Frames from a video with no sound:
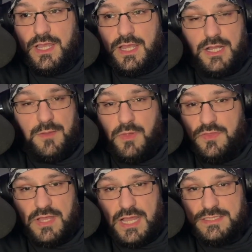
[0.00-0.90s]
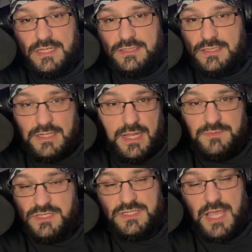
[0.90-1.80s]
and a couple other guys out there, their
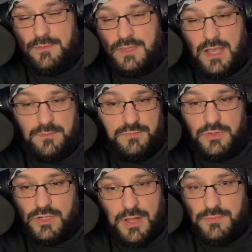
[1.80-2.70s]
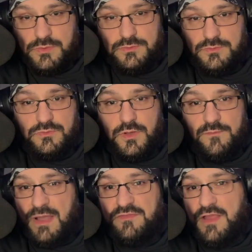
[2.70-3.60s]
names escape me. I'll put a couple of
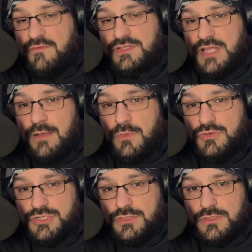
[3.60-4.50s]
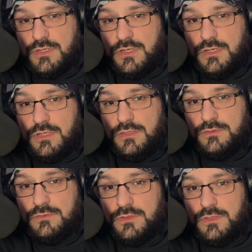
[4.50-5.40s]
my favorite stop-motion
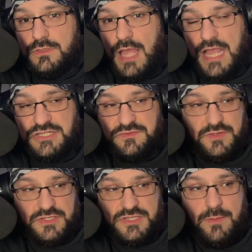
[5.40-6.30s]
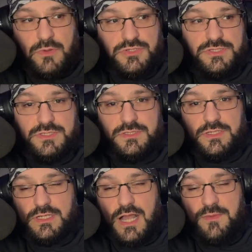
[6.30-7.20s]
action figure stop-motions
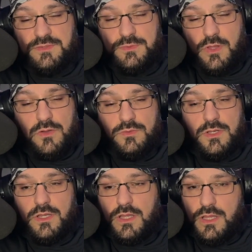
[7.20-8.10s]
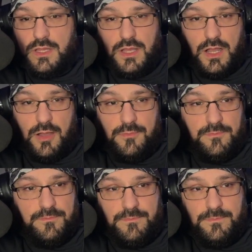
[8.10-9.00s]
in the comments below.
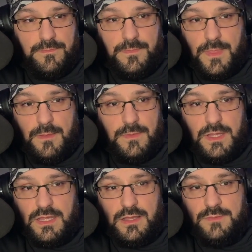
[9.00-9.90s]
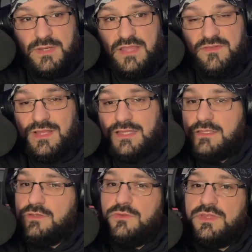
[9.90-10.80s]
But even, like,
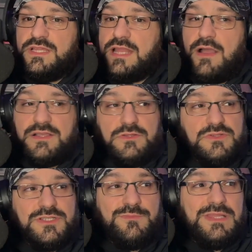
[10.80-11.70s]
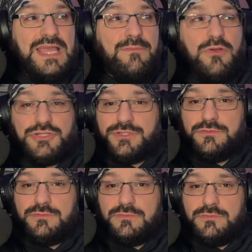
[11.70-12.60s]
the new thing now, I noticed is Play Motion,
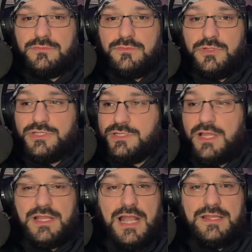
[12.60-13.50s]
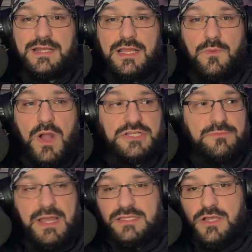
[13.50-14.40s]
which is another guy that I like
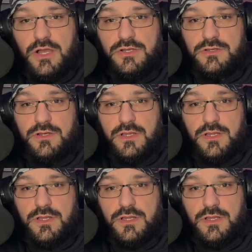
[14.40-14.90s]
watching, Mike the Hunter.